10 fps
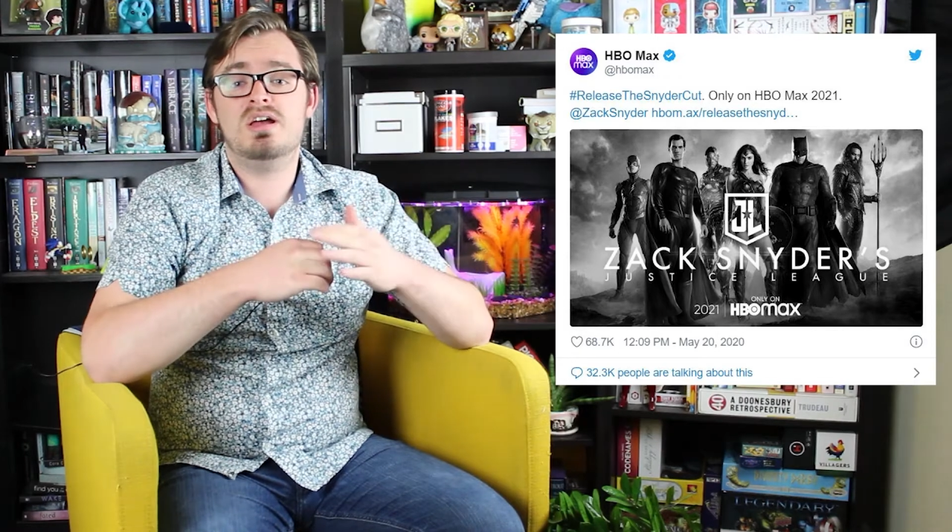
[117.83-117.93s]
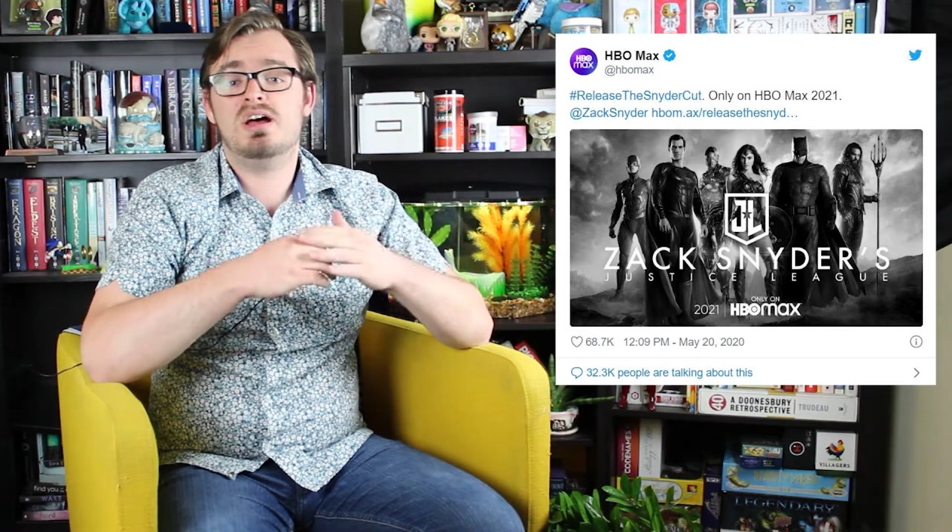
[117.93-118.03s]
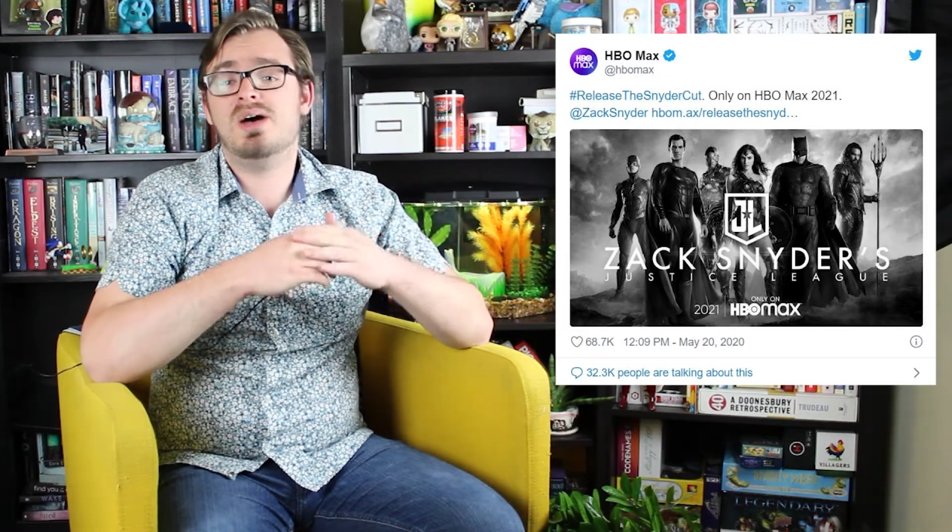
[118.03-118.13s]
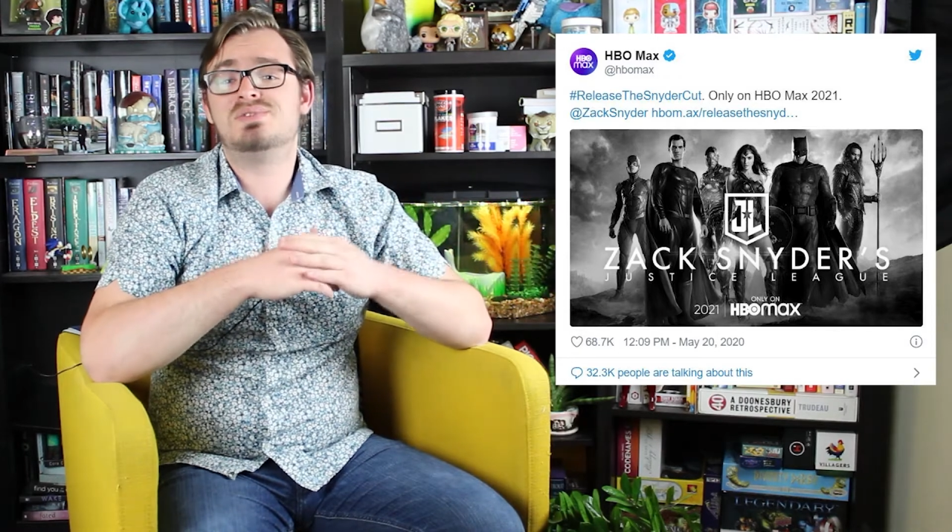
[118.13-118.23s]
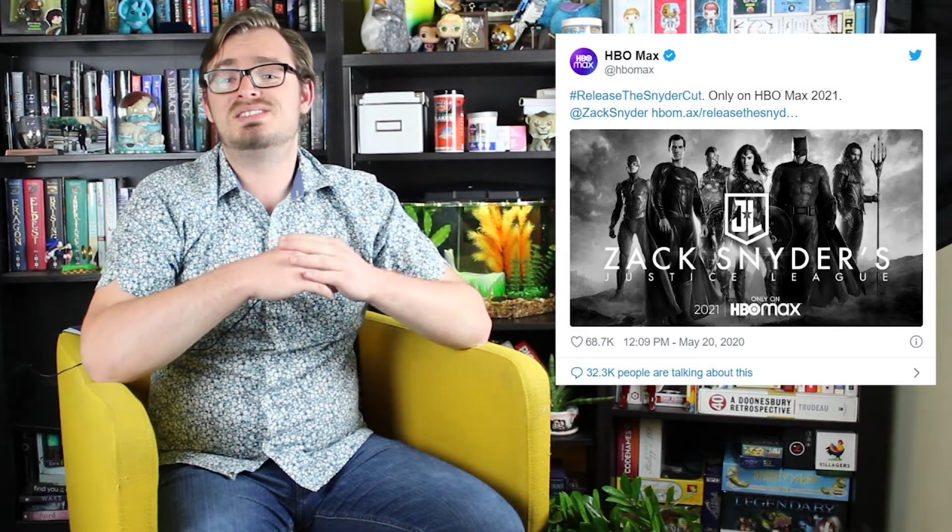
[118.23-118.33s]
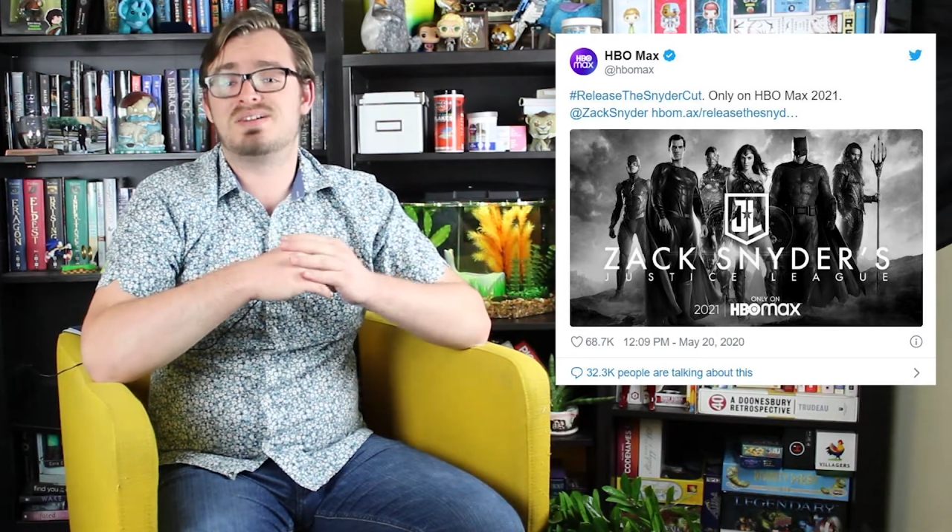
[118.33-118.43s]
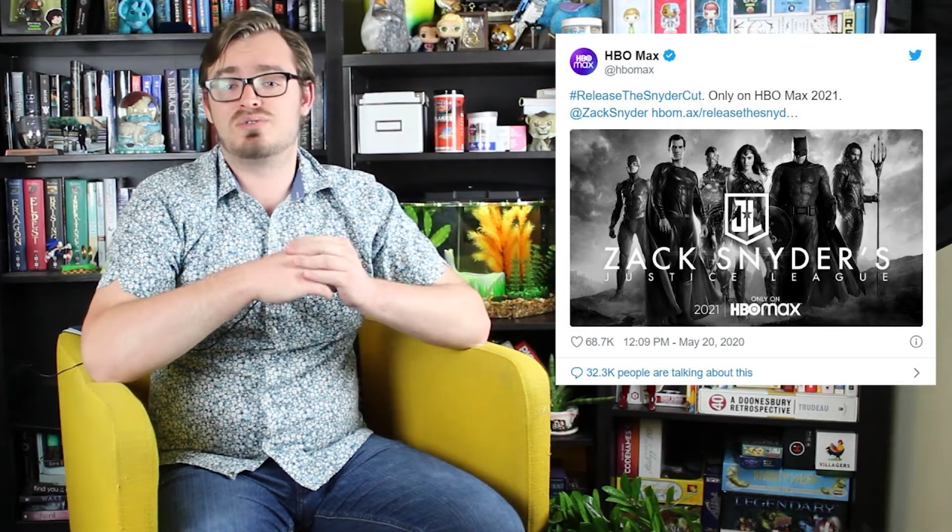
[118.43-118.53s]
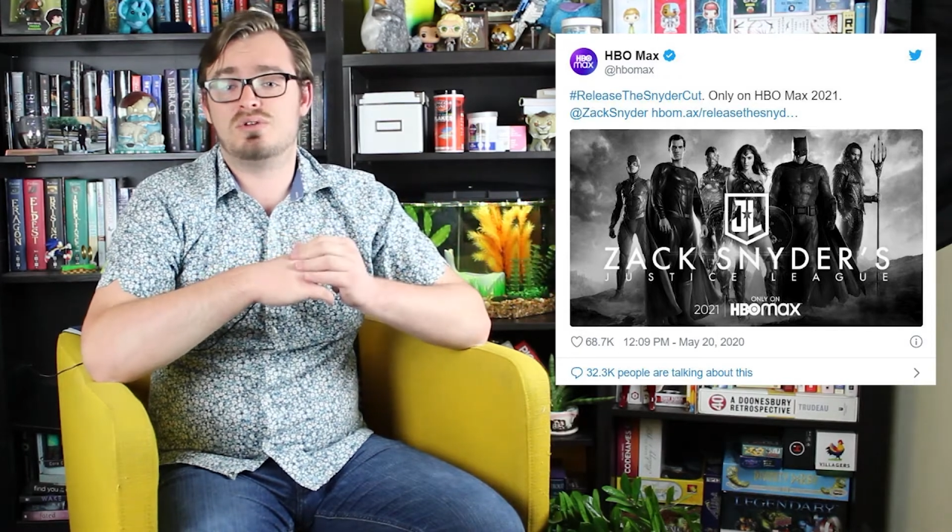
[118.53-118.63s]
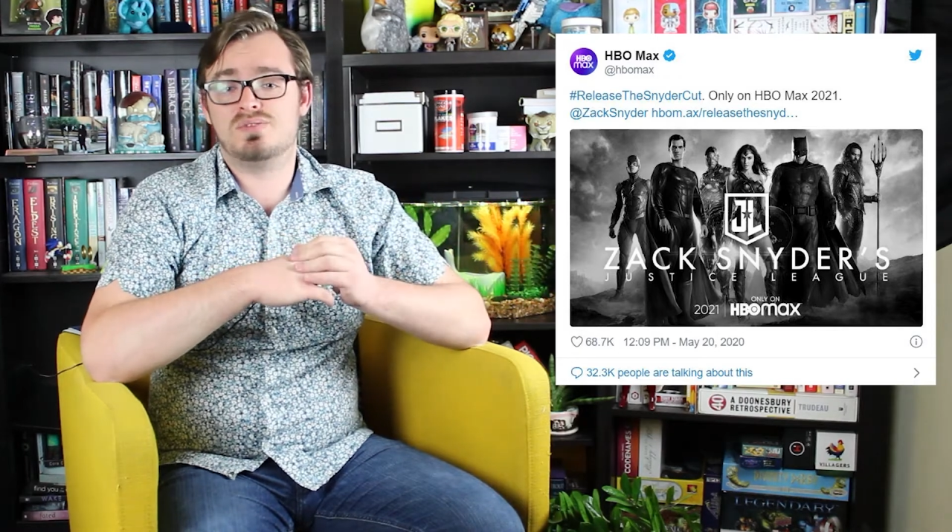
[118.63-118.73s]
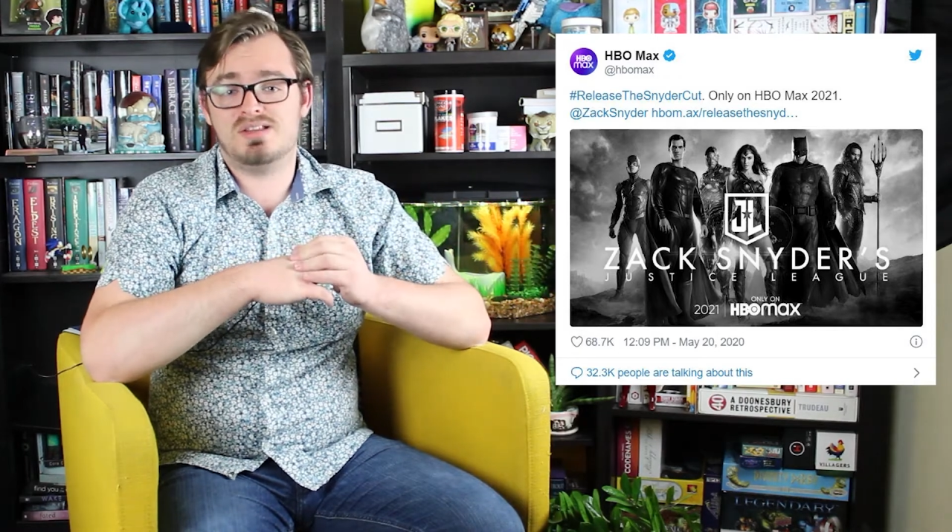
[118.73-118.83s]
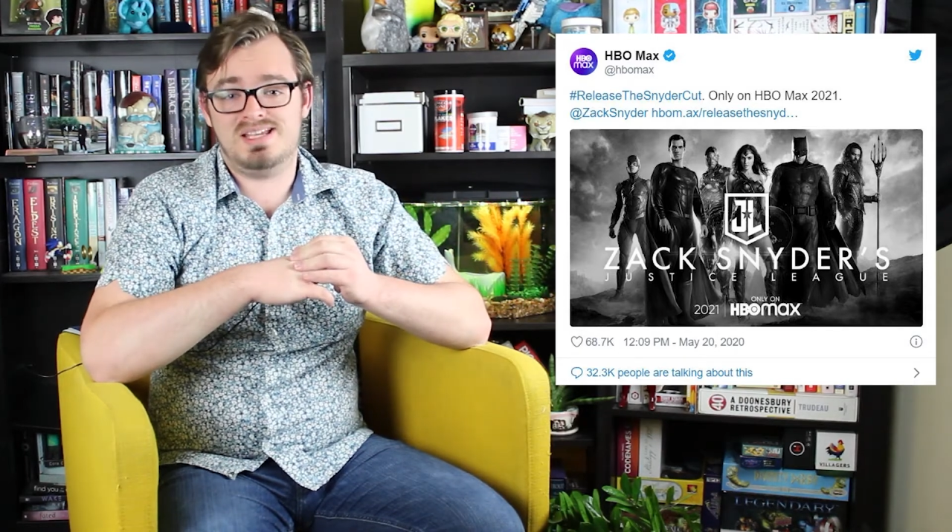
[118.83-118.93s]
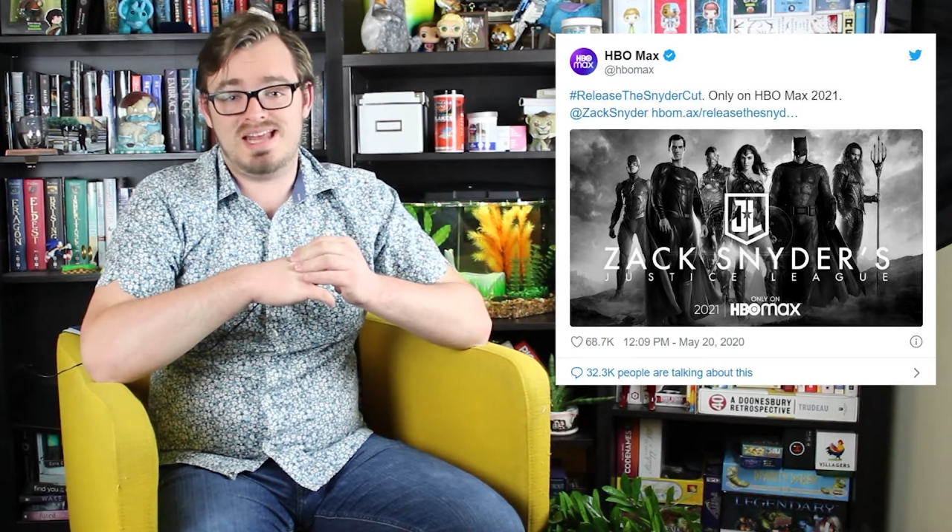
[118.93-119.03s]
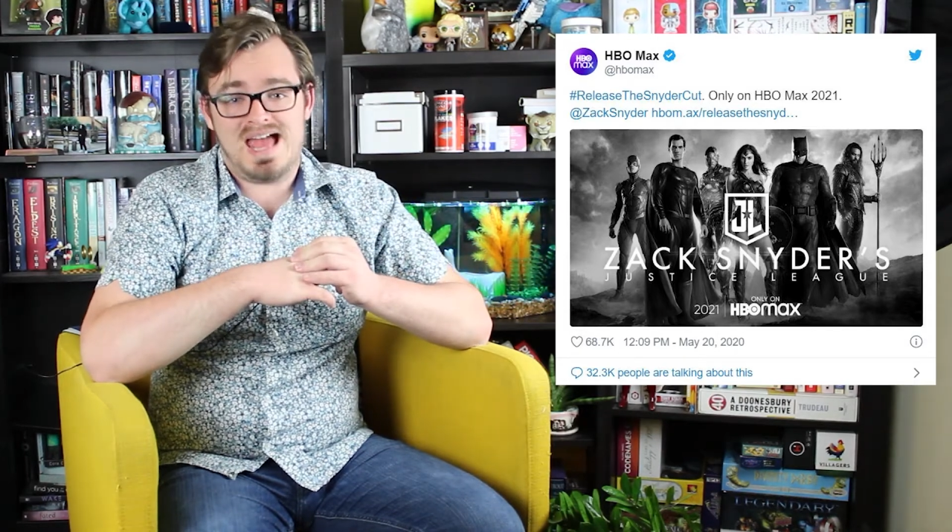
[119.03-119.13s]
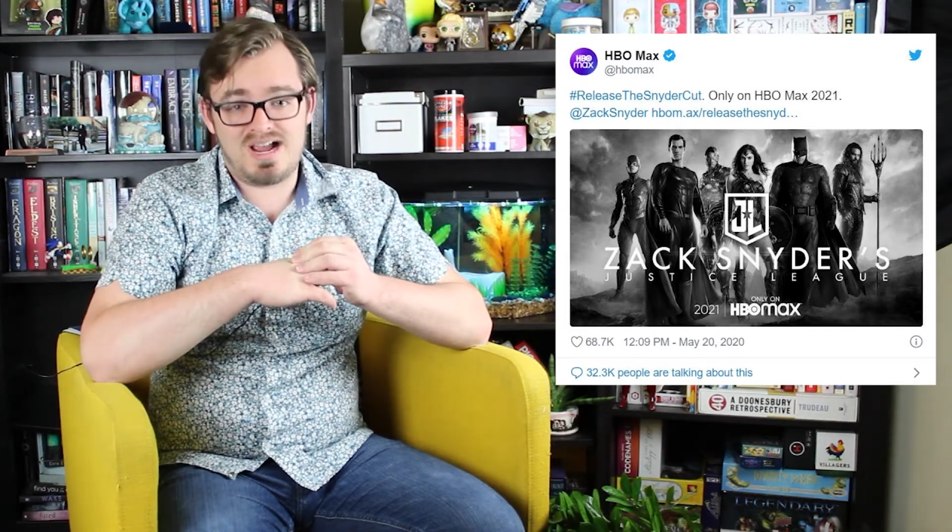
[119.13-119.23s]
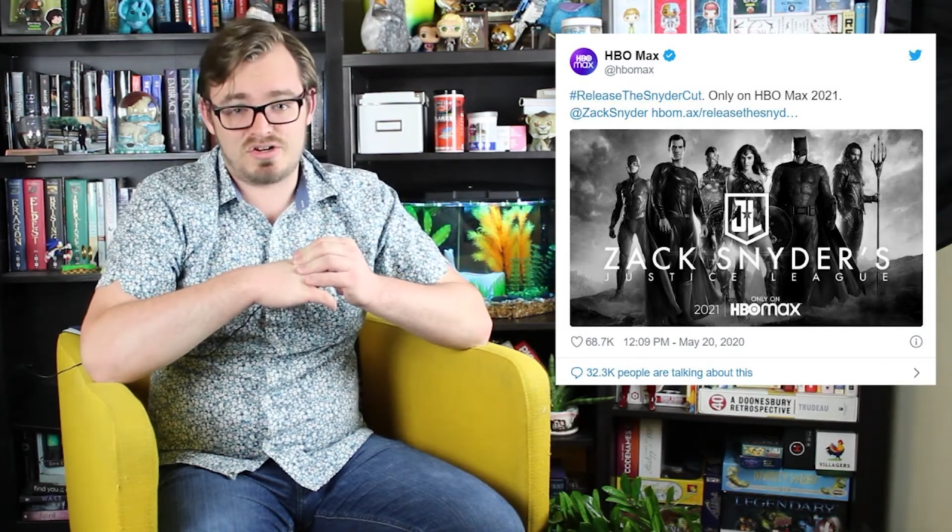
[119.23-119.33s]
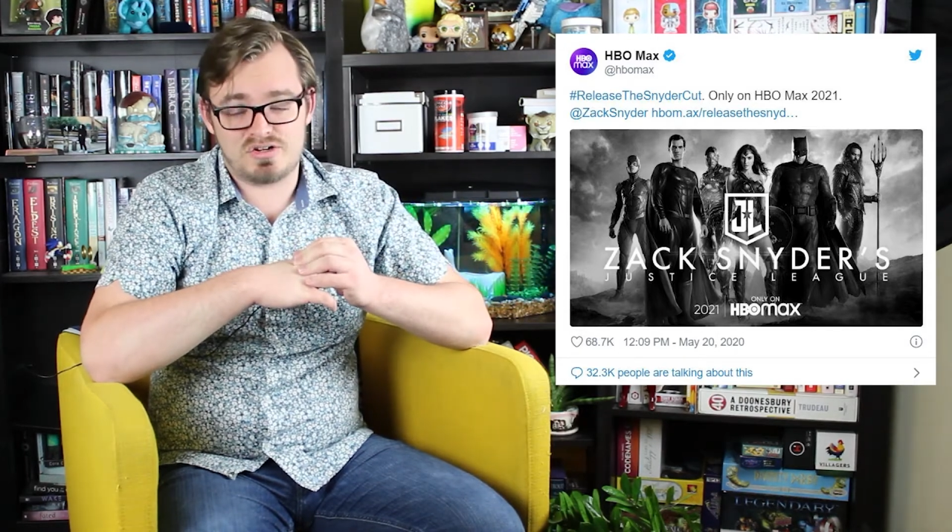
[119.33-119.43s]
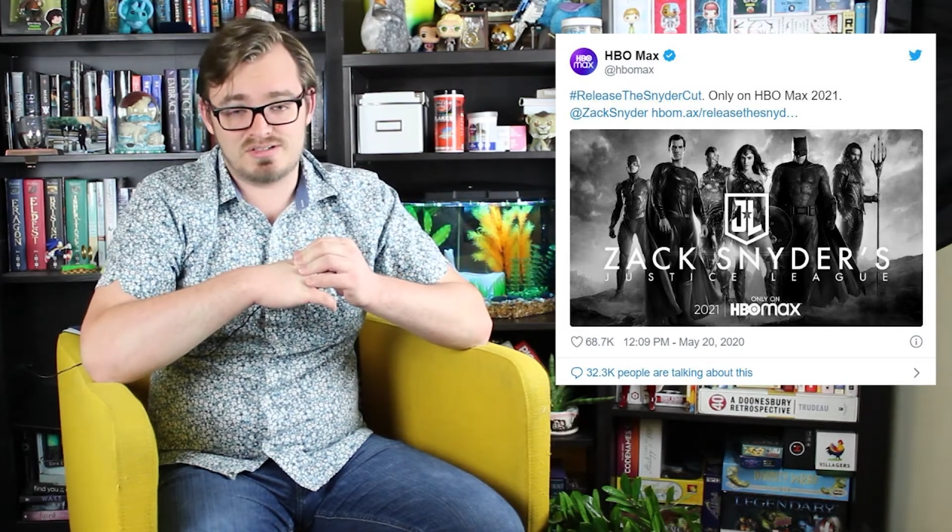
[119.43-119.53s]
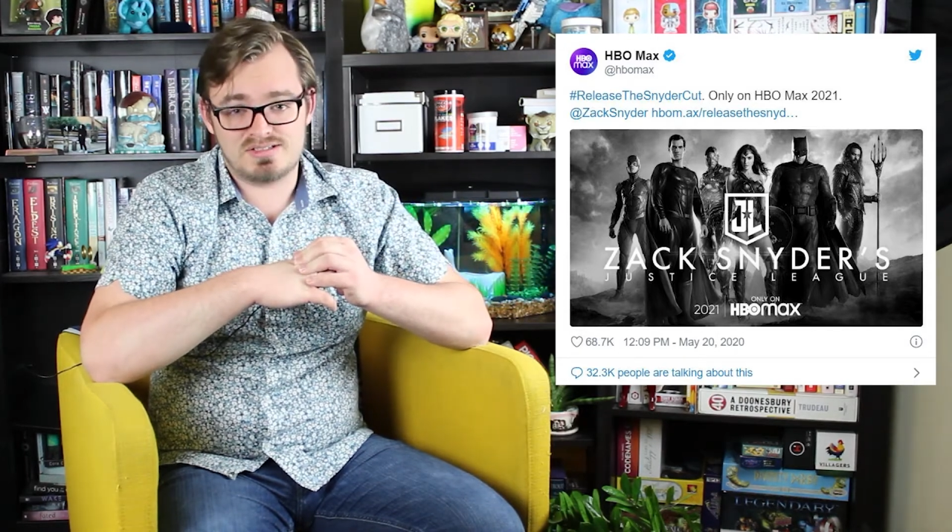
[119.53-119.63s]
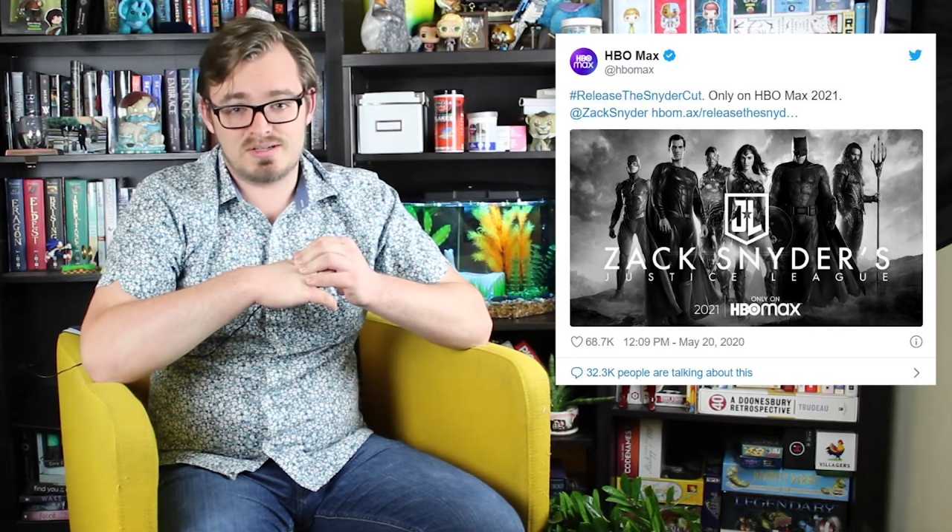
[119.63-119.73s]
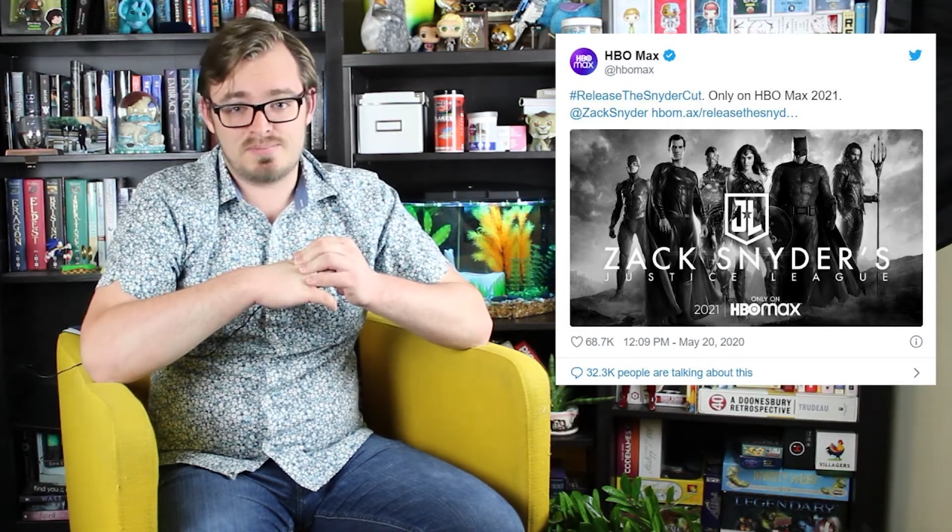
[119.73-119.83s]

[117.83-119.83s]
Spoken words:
of several of the lead actors.